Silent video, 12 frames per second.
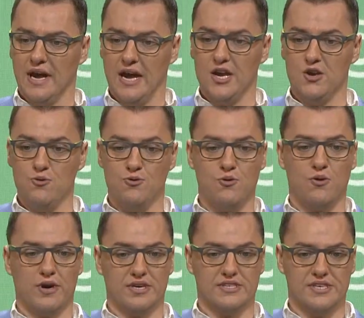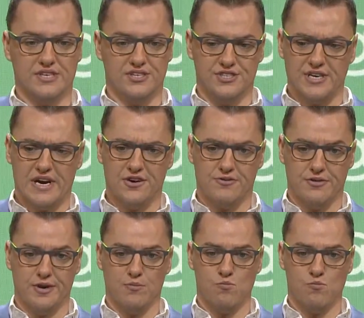in New York since January.